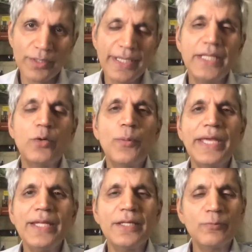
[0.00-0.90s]
in a
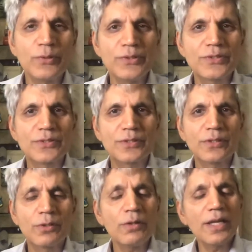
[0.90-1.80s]
way that was
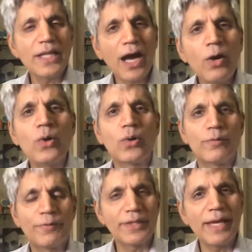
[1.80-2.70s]
going to
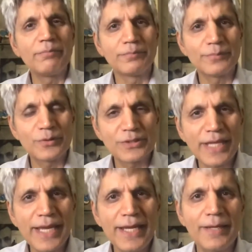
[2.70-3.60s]
allow for them to
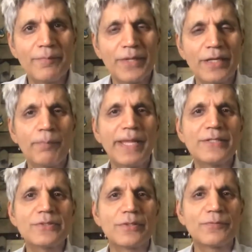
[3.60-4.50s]
stay in a
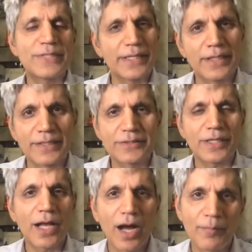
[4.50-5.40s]
place of centeredness
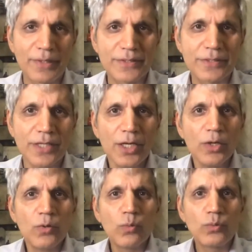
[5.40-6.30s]
and calmness?
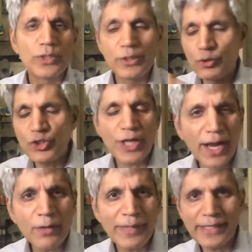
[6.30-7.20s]
Did you
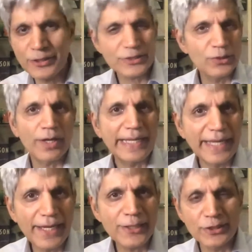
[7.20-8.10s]
shy away and just not
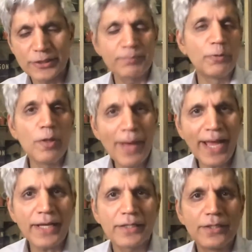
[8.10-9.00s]
engage and just pull
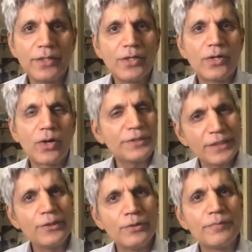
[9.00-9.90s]
back? Or did
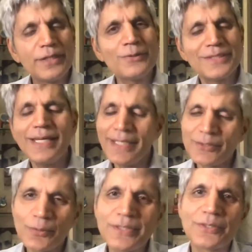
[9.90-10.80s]
you say, hey,
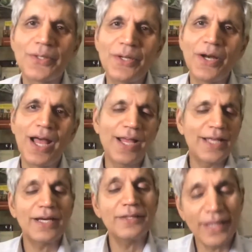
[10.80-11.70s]
so-and-so,
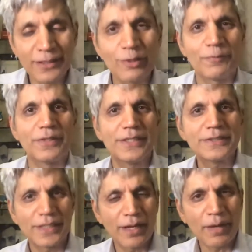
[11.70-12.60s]
I thank you for this,
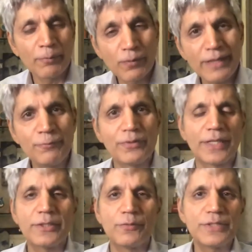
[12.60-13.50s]
and I'm grateful
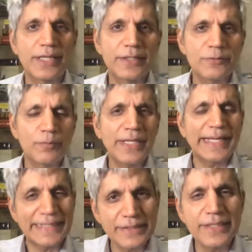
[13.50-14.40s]
that you've shared this with me. I
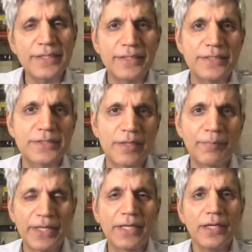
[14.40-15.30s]
can see that there's
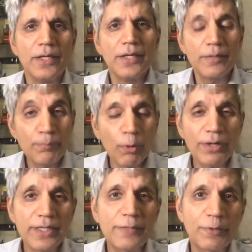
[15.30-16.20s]
something
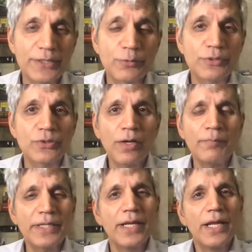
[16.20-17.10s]
important here for us to resolve,
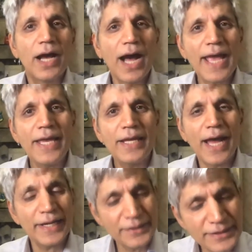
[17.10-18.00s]
but
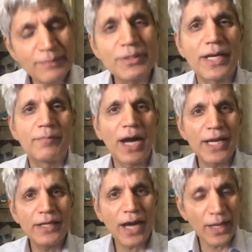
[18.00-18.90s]
at the same time, I